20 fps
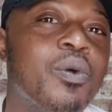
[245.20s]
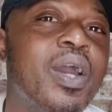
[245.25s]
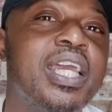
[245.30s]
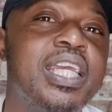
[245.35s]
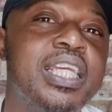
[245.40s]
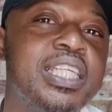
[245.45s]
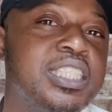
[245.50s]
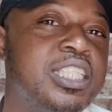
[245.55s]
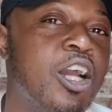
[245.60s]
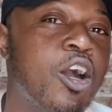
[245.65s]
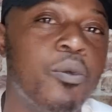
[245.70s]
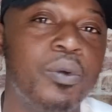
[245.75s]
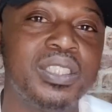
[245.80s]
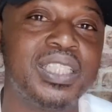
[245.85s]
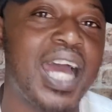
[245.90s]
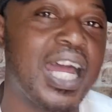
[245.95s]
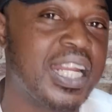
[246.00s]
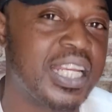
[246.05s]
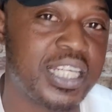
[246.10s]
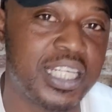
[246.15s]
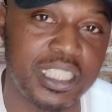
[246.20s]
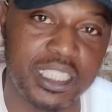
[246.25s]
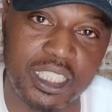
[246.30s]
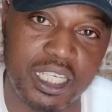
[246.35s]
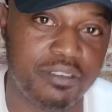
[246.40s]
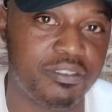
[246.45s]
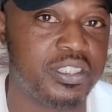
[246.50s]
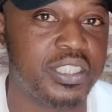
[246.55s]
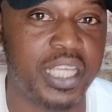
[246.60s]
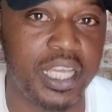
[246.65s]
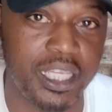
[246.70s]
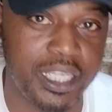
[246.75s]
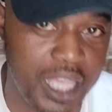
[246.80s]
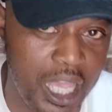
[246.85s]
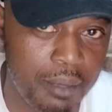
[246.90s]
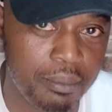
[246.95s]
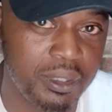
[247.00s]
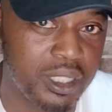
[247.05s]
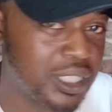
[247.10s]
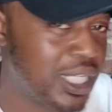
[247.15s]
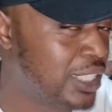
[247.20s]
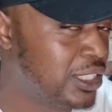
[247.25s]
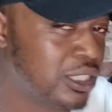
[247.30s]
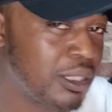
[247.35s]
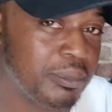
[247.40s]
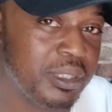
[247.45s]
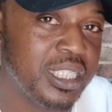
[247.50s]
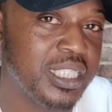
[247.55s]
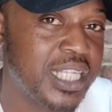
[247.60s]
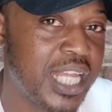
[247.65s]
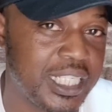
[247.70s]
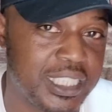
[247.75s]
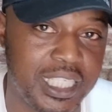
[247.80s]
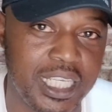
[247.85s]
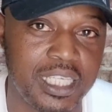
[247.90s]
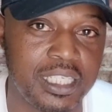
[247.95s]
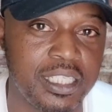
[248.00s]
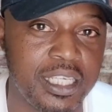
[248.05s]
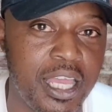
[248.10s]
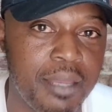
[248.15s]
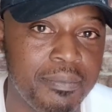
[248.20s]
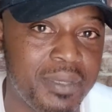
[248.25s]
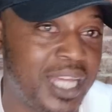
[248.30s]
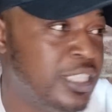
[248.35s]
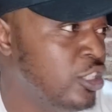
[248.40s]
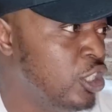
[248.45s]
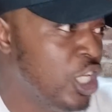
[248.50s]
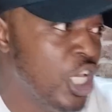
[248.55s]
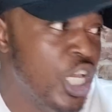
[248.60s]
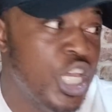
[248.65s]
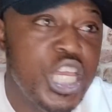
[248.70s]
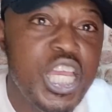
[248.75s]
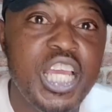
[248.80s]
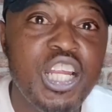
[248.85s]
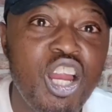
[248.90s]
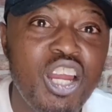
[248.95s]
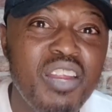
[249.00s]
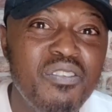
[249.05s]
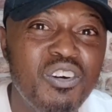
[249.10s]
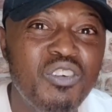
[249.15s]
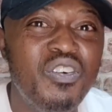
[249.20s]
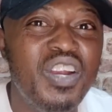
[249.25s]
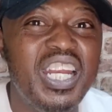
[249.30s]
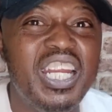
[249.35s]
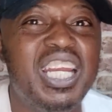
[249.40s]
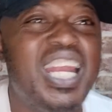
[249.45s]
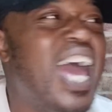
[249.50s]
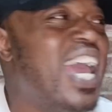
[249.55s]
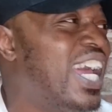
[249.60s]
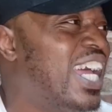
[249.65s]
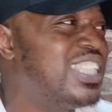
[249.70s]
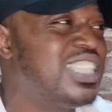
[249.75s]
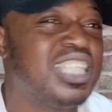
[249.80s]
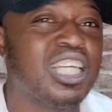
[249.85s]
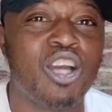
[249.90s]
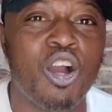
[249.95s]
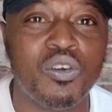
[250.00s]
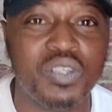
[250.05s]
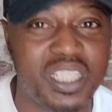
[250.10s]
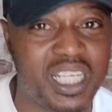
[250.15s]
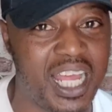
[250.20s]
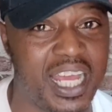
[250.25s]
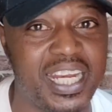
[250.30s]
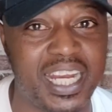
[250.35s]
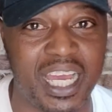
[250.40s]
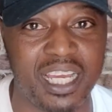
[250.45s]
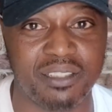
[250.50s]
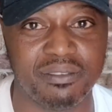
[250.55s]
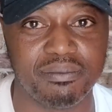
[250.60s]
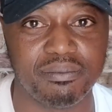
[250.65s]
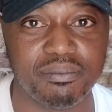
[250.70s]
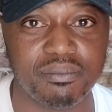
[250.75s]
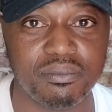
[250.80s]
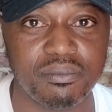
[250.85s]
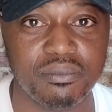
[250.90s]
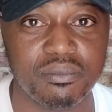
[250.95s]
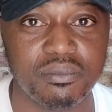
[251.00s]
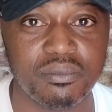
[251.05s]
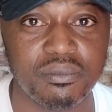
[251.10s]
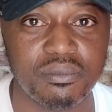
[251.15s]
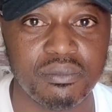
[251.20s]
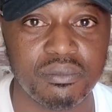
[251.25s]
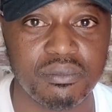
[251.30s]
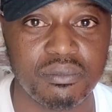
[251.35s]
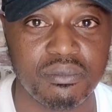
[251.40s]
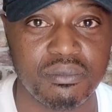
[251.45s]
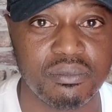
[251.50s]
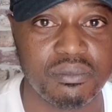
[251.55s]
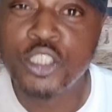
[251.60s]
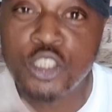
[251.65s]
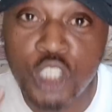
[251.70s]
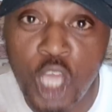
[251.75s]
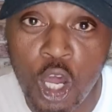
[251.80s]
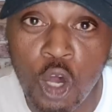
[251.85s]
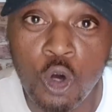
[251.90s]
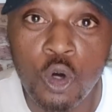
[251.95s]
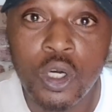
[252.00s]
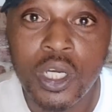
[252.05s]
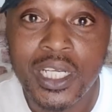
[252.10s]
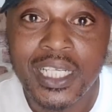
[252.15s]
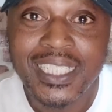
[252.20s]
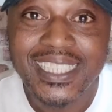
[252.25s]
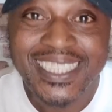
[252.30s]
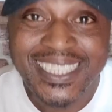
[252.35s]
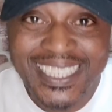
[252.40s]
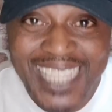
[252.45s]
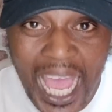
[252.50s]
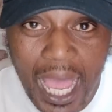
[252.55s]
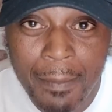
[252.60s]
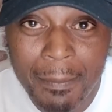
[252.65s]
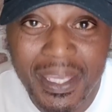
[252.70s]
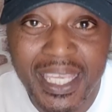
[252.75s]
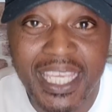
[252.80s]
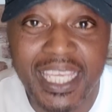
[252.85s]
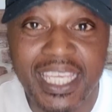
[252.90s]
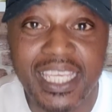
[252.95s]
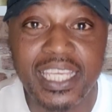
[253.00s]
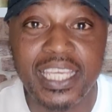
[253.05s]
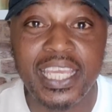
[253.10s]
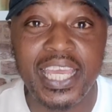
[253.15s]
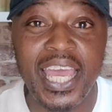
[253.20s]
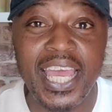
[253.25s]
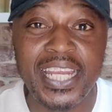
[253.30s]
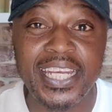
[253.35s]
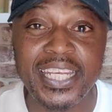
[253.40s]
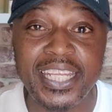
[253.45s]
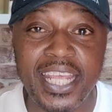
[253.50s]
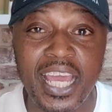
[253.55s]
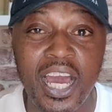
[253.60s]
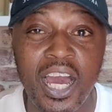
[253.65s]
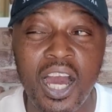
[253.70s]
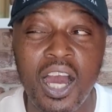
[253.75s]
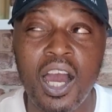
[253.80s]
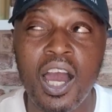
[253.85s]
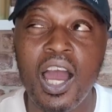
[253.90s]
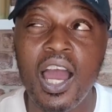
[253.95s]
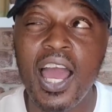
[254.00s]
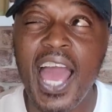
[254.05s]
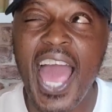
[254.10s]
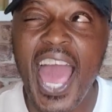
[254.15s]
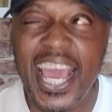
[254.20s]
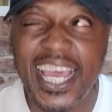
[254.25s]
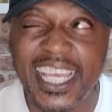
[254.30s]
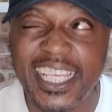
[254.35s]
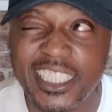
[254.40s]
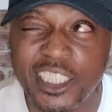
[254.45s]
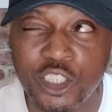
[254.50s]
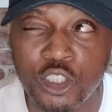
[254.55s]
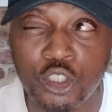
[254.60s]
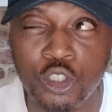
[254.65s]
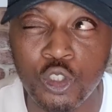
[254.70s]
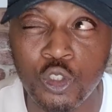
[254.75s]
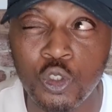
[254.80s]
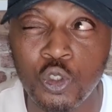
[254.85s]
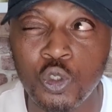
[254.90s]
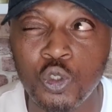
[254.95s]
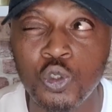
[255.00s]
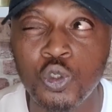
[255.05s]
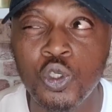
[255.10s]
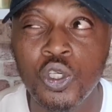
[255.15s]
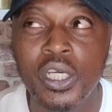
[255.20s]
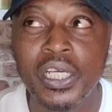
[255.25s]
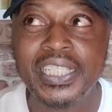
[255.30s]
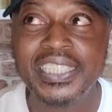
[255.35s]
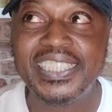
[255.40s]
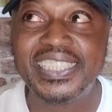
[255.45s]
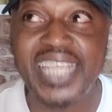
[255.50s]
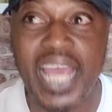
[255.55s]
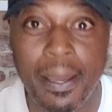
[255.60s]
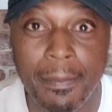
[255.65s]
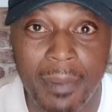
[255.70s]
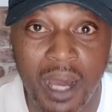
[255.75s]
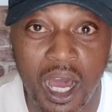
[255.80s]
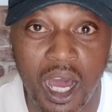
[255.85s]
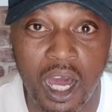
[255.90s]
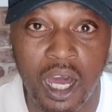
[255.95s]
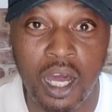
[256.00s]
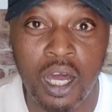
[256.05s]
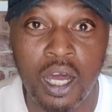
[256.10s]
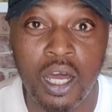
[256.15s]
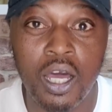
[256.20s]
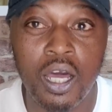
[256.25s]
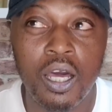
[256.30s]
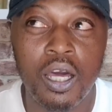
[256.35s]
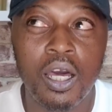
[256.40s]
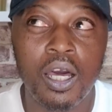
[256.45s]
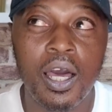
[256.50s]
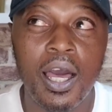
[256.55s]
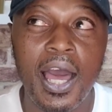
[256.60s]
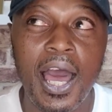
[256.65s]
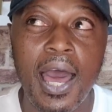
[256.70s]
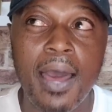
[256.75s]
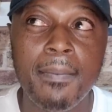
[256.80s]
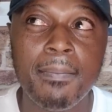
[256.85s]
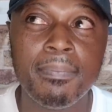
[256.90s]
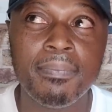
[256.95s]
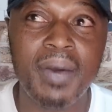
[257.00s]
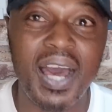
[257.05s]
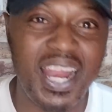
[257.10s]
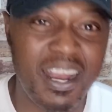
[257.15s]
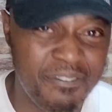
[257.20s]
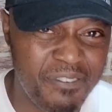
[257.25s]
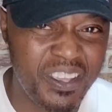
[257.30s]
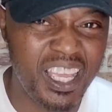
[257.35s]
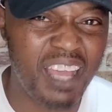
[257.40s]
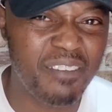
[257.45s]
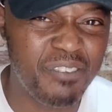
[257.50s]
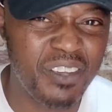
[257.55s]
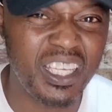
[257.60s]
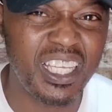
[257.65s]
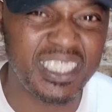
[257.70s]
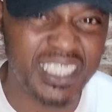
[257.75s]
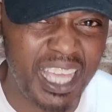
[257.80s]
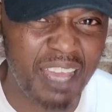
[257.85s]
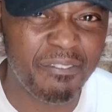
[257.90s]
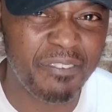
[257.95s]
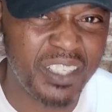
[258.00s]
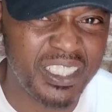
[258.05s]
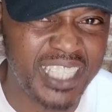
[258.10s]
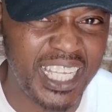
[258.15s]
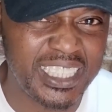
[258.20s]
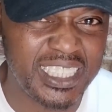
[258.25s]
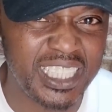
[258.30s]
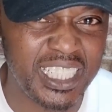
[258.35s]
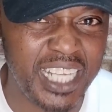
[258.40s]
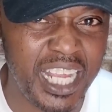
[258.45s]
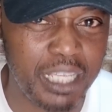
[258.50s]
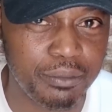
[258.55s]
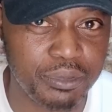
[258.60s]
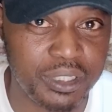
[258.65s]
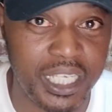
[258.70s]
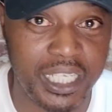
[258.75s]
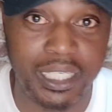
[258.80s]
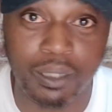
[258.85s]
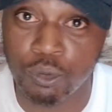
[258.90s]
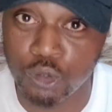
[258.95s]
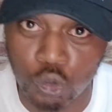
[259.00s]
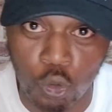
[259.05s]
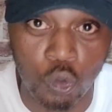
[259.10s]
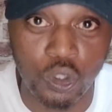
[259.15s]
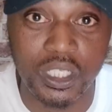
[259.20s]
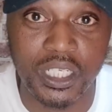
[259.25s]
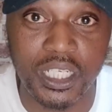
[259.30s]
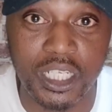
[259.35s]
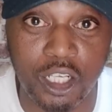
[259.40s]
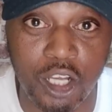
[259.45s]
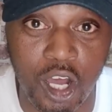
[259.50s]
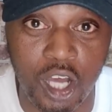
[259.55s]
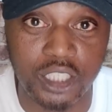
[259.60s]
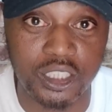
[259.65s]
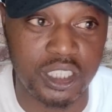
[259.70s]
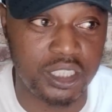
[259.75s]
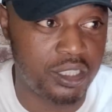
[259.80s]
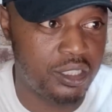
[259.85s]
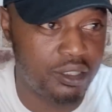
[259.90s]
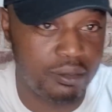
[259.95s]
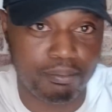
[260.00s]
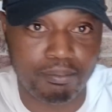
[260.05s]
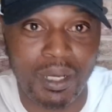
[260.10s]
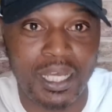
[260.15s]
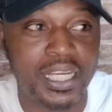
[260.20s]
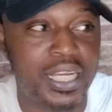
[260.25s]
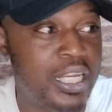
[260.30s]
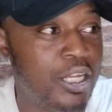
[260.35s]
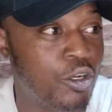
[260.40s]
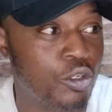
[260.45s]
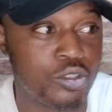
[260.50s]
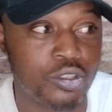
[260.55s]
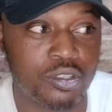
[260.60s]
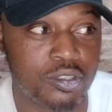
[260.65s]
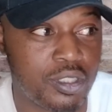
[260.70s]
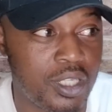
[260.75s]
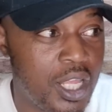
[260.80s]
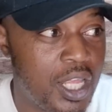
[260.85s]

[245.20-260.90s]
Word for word: the way he dealt with Danica the other day. get me? That's some idiot thing. get me? And he, he don't even really like Antigoni like that. So, Dami, Indiyah, Ekin-Su, Gemma, um, I think, I think, yeah, I think that's the names, yeah. They was all in the garden by the little